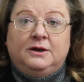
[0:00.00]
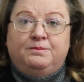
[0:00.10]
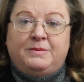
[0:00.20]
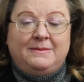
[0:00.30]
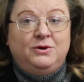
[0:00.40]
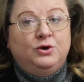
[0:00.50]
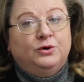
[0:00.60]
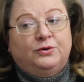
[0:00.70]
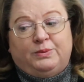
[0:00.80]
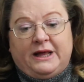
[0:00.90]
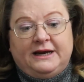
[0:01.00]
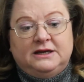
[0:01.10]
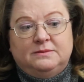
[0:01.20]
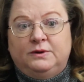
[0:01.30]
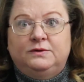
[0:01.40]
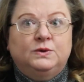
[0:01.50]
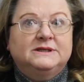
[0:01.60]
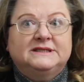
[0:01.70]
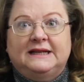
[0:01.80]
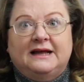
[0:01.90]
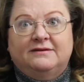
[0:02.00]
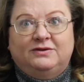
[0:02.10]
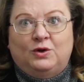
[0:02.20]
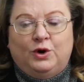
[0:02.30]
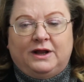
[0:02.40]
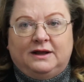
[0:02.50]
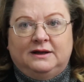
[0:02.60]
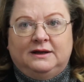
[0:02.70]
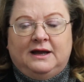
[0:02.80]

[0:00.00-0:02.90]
Maybe you're planning to move to a state like Florida.